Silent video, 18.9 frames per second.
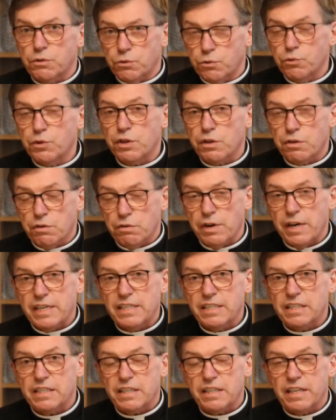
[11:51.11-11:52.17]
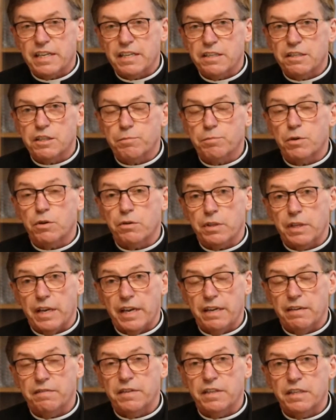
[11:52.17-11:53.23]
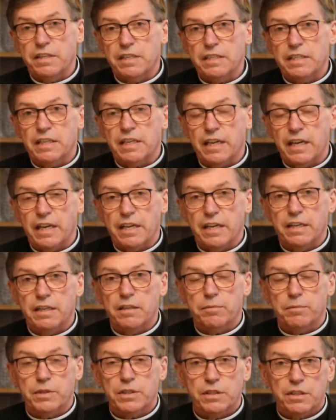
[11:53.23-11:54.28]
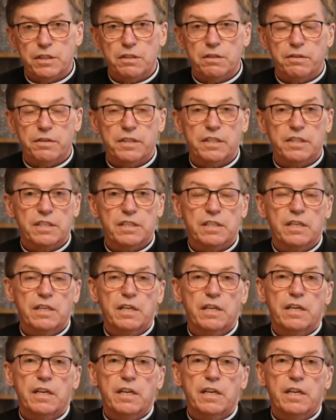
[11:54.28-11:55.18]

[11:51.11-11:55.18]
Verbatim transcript: through the Christ that is both evident and mysterious.